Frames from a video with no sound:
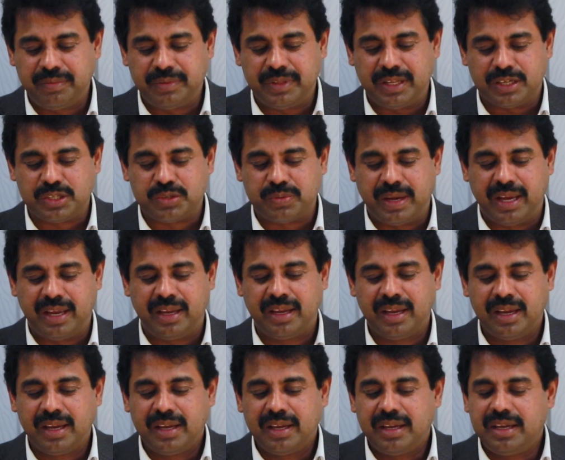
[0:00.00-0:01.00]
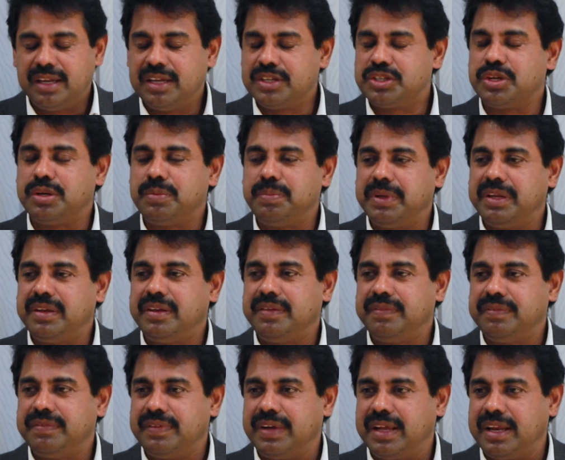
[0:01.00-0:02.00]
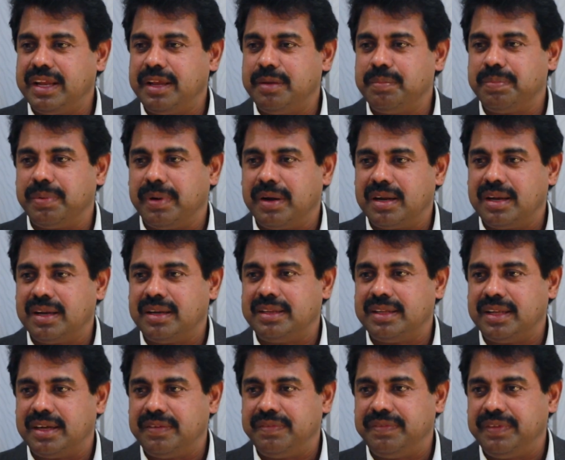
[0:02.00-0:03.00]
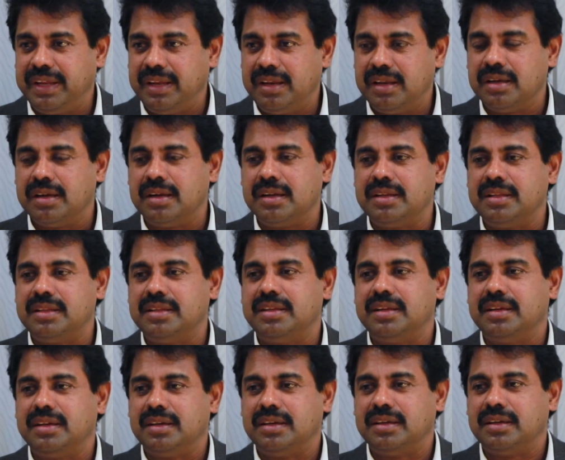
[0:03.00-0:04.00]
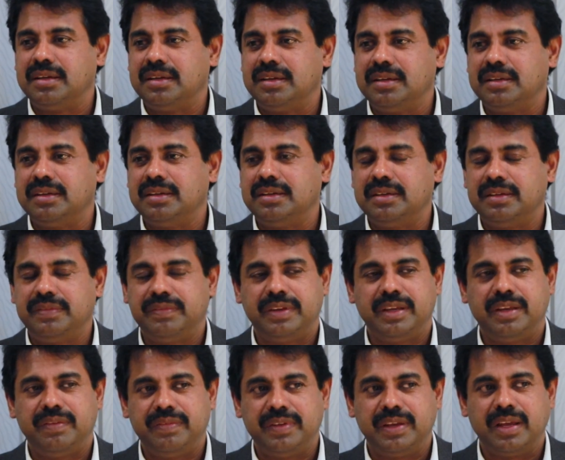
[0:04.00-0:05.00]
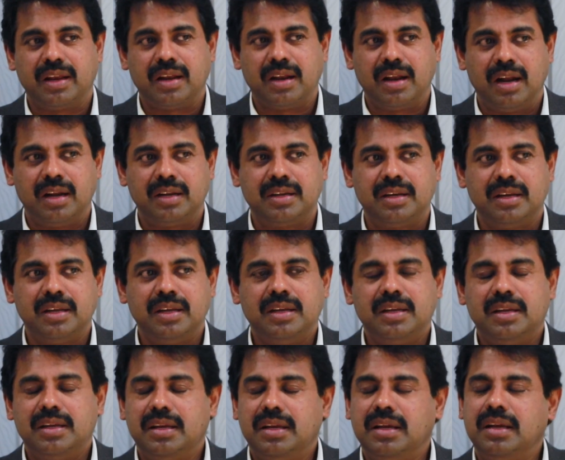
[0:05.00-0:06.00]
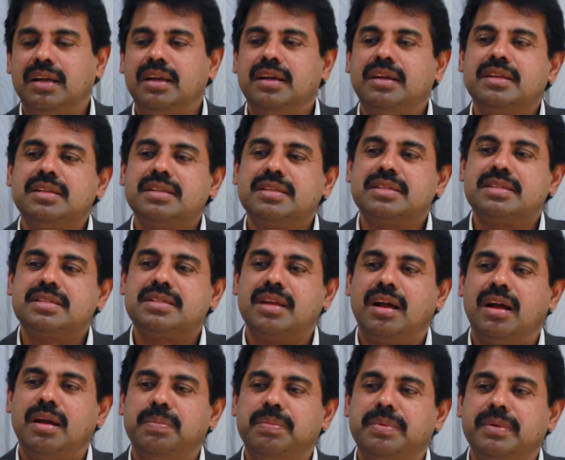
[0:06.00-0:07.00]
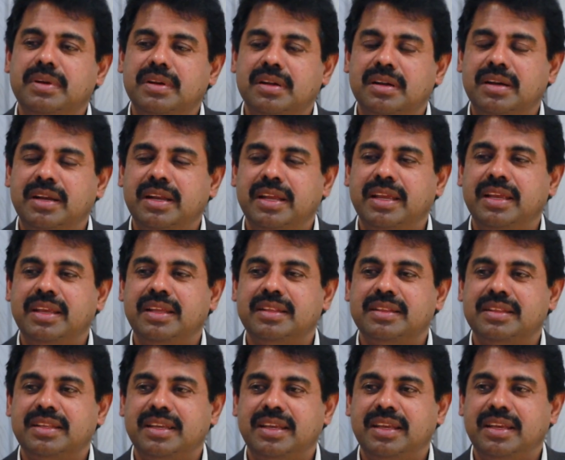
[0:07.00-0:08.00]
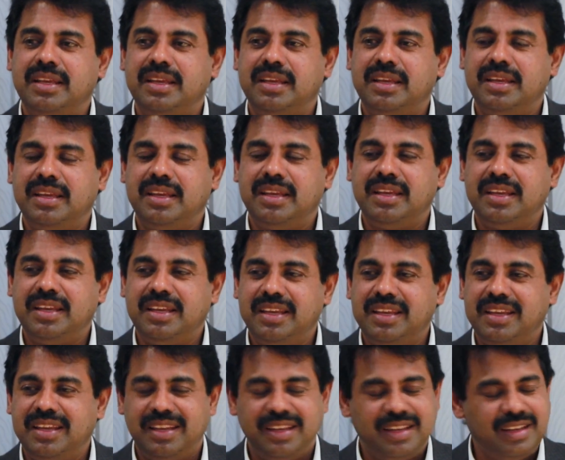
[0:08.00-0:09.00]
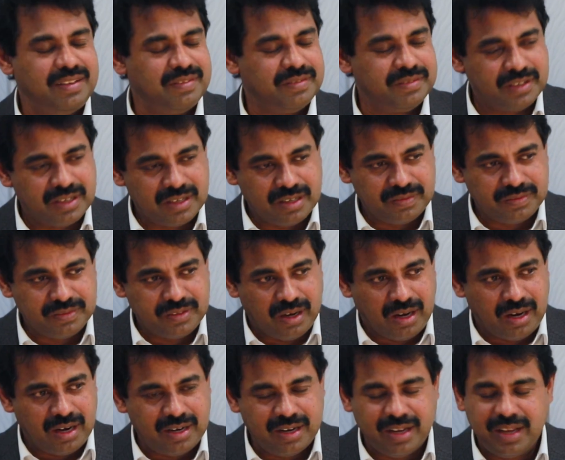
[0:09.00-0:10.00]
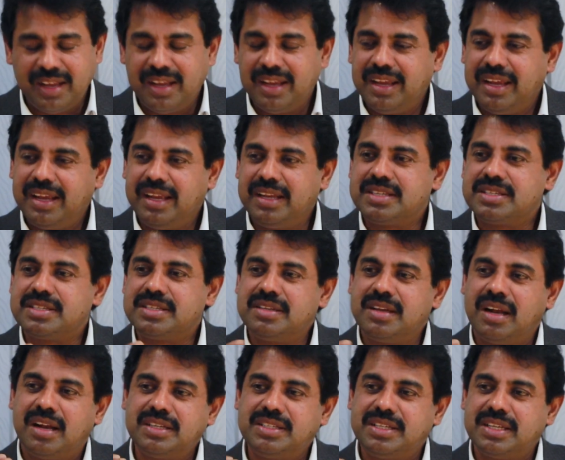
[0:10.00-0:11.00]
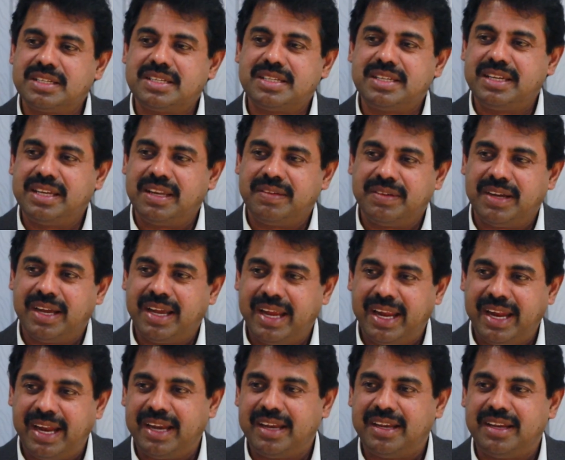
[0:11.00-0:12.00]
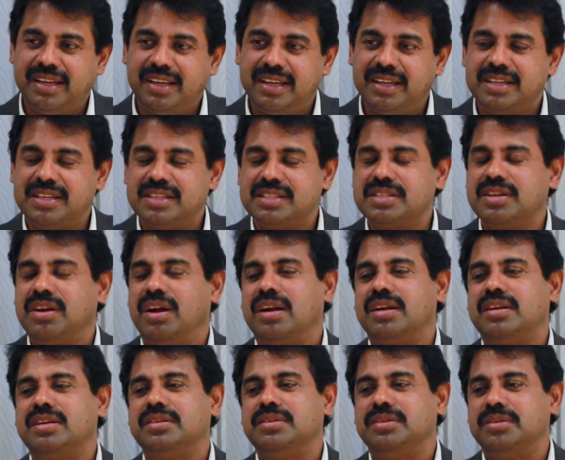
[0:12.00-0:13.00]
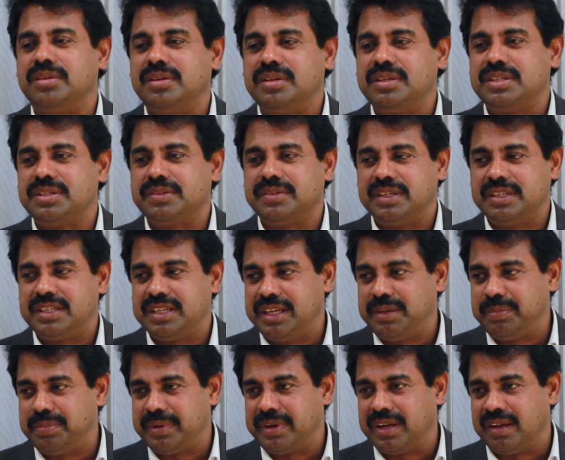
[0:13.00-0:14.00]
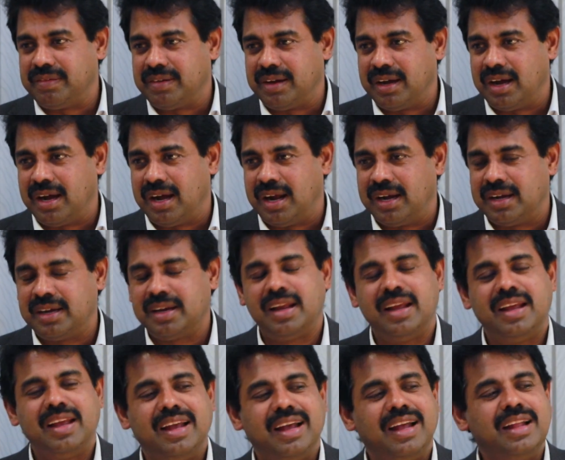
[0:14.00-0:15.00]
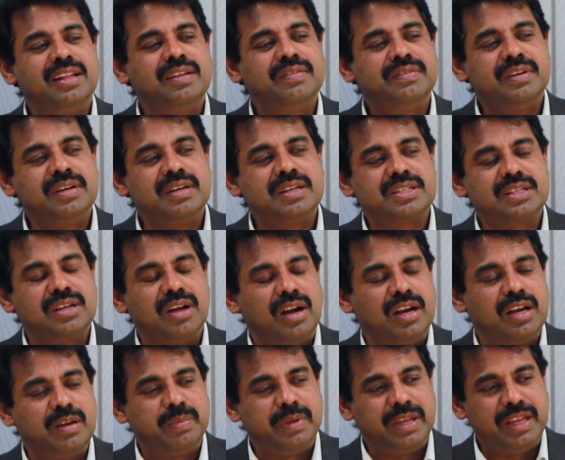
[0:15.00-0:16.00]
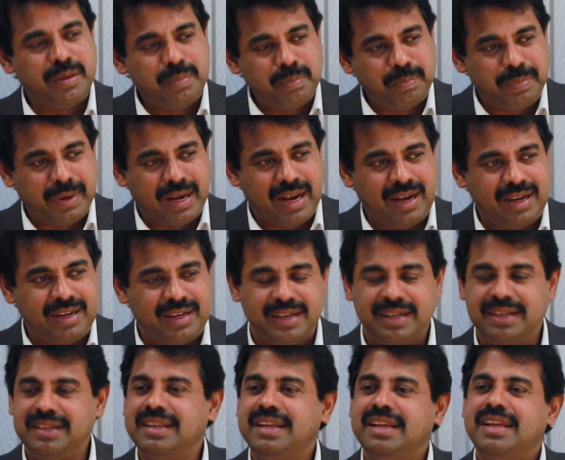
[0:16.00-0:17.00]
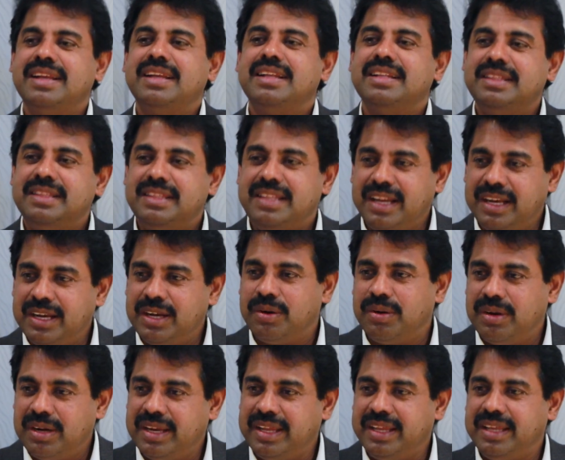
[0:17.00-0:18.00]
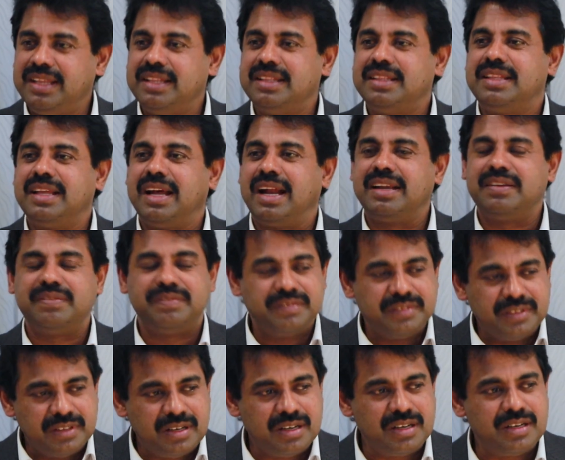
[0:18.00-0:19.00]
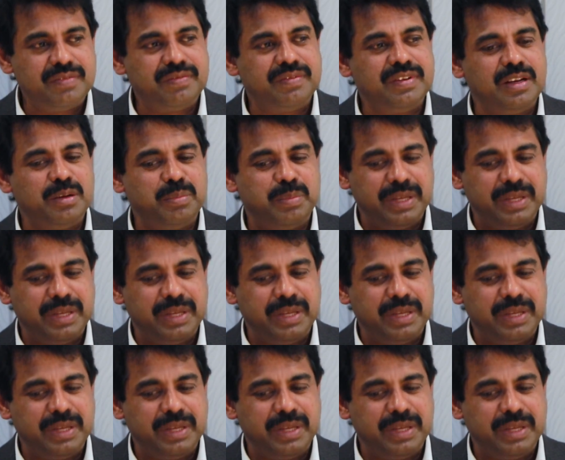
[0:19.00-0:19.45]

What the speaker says: that's why it should be very important that we learn. We are not stop learning the word of God. It's not just in our head. It has got to go into a deep in our heart, and the word's got to be implanted. Then only that word will